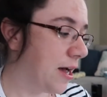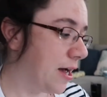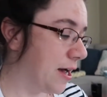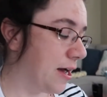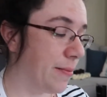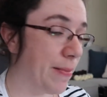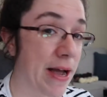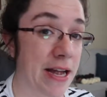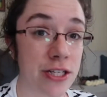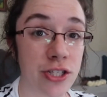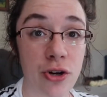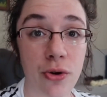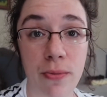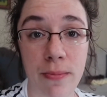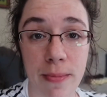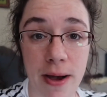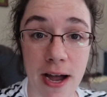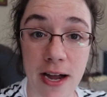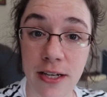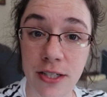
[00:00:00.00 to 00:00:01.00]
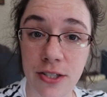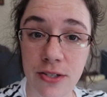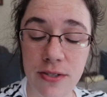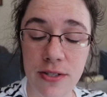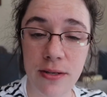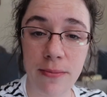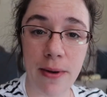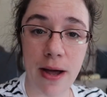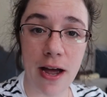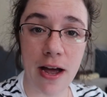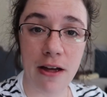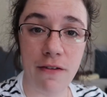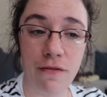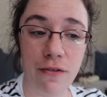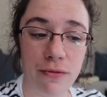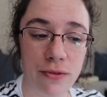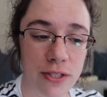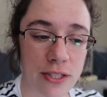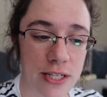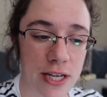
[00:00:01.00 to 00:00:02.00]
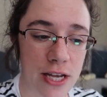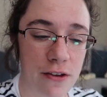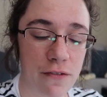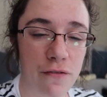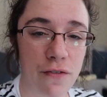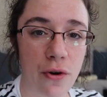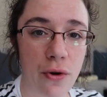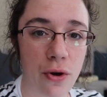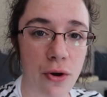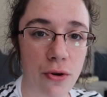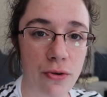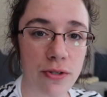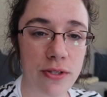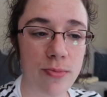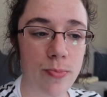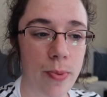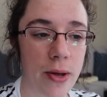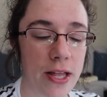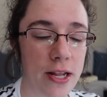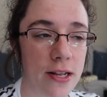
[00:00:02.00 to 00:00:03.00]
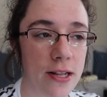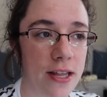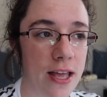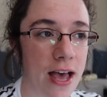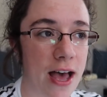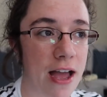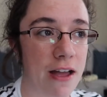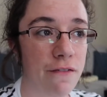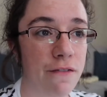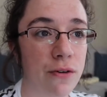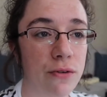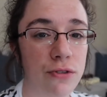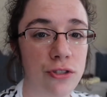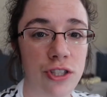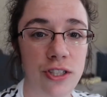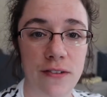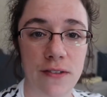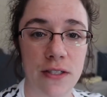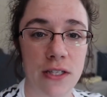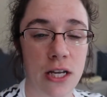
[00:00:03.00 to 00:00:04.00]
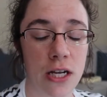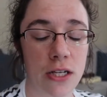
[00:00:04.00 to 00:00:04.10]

I don't mind using my iPhone to take photos, but the iPhone shifts